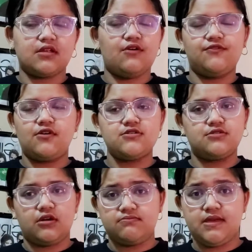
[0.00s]
of course
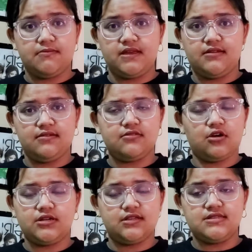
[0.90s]
not, maybe
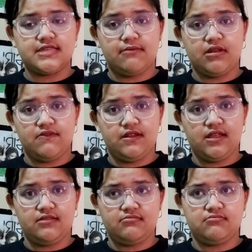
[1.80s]
not in the same level
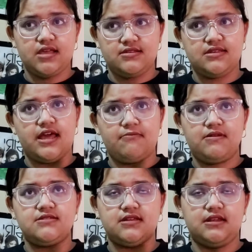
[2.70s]
that as it
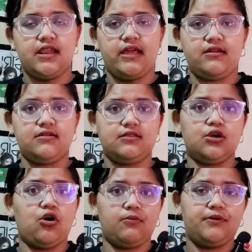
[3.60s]
happens in like the
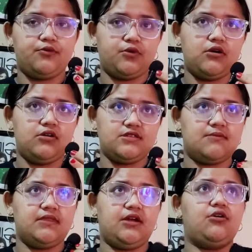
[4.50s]
corporate world or
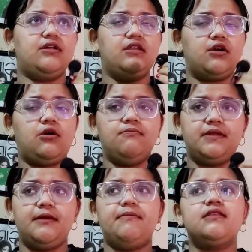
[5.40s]
something, or in a
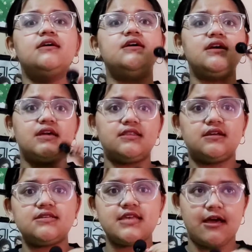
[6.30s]
company, but it
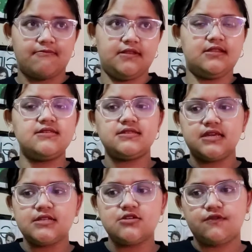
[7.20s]
does happen. The
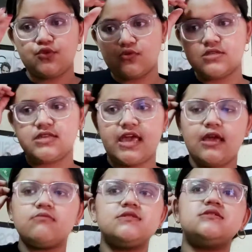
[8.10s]
seeds of those
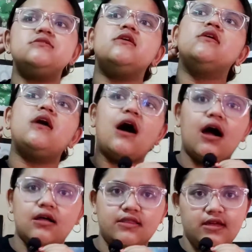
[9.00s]
games
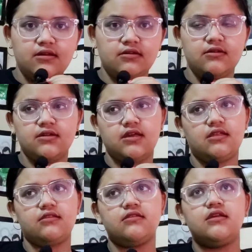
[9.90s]
are there
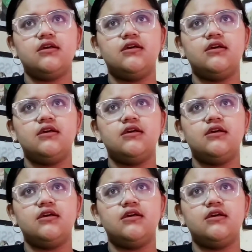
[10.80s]
in